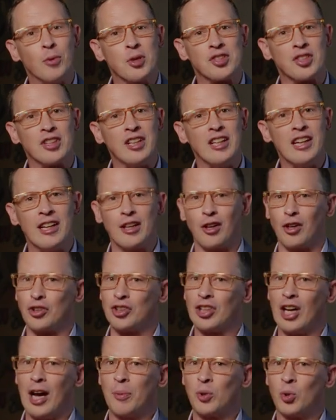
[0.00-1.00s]
whiskey in our
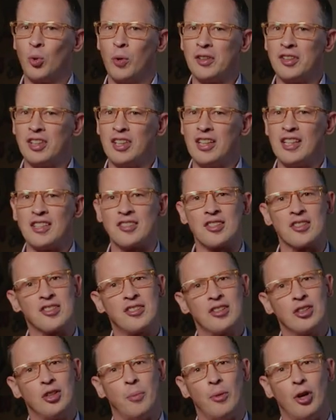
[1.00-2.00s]
top twenty is a
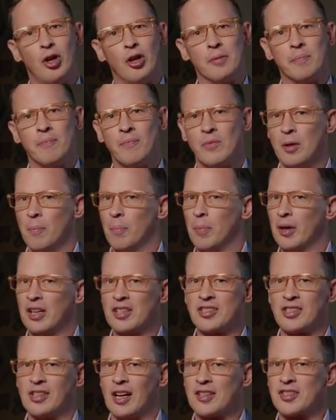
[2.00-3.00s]
single malt, but
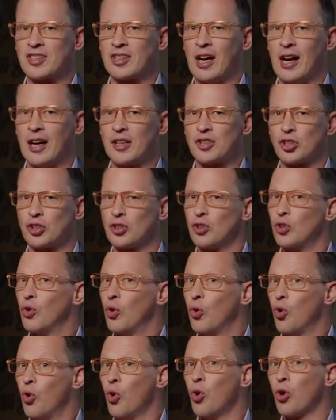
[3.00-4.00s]
it's not Scotch
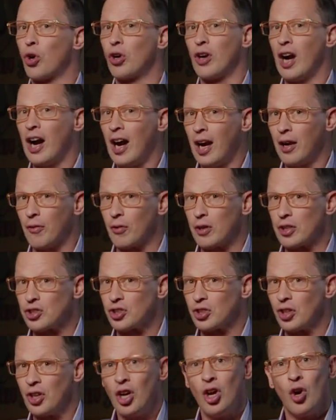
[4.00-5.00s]
or
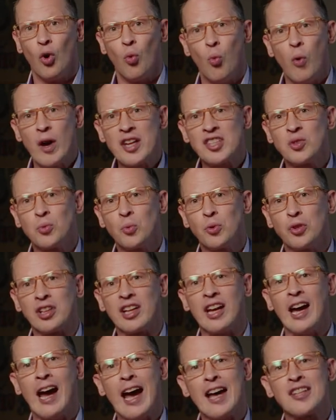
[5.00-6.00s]
Irish. Westward
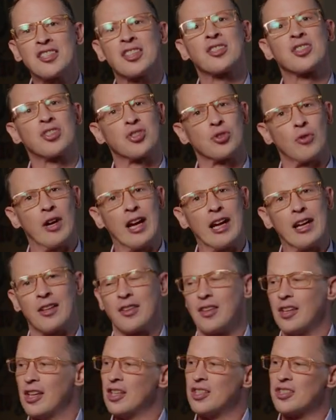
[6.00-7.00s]
Cask
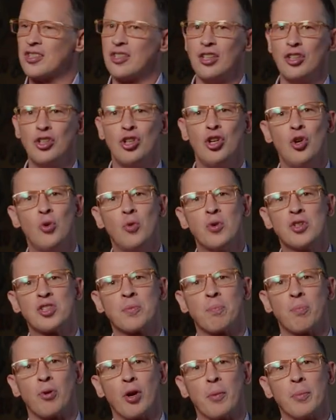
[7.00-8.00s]
Strength is the
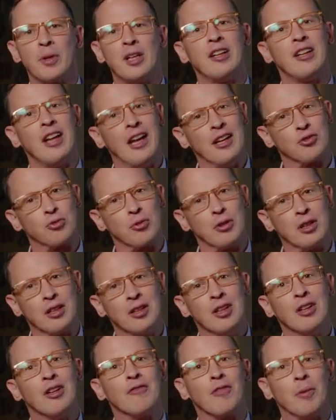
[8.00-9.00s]
newest permanent entry
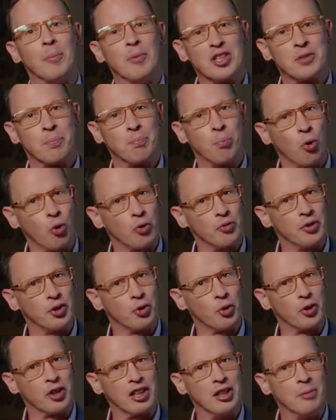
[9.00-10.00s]
from this Portland,
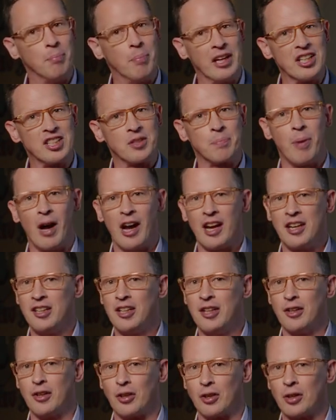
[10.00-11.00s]
Oregon-based
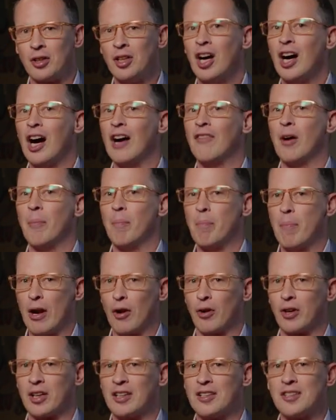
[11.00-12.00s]
pioneer of
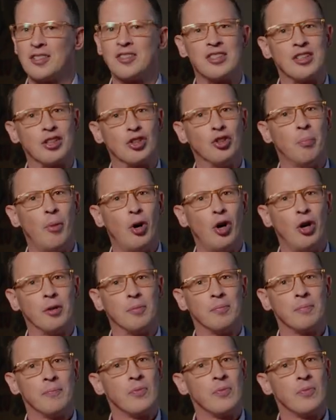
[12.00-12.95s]
American single malt,